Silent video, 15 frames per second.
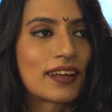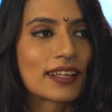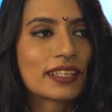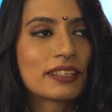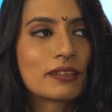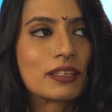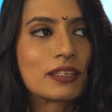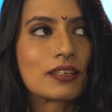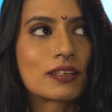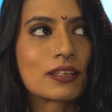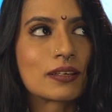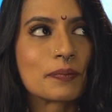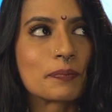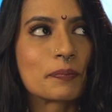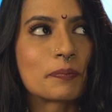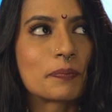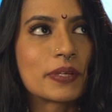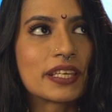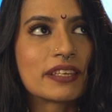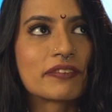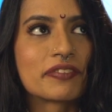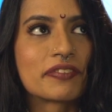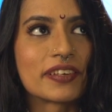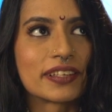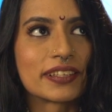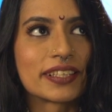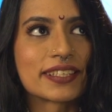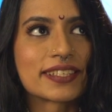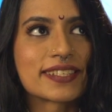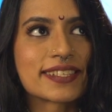I think being
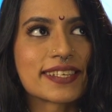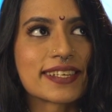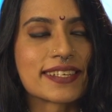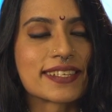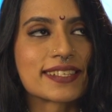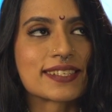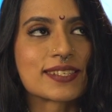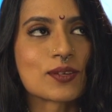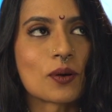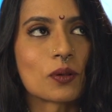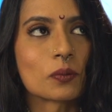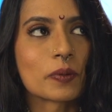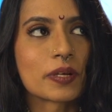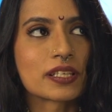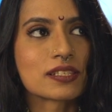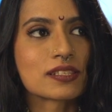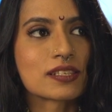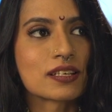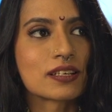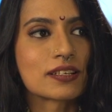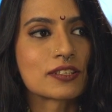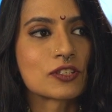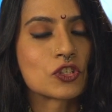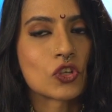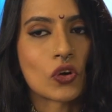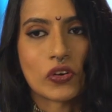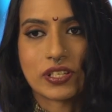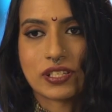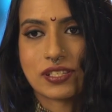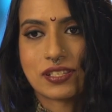fearless is always a
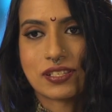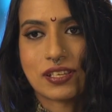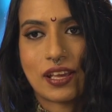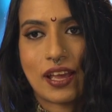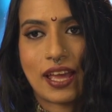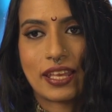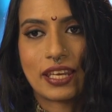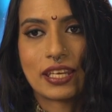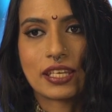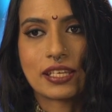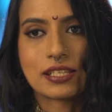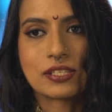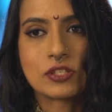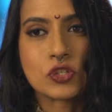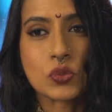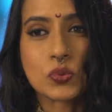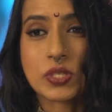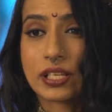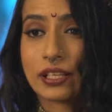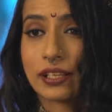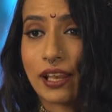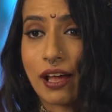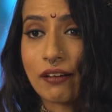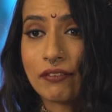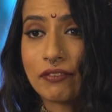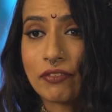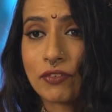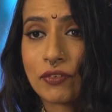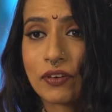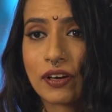choice. and it is choosing love.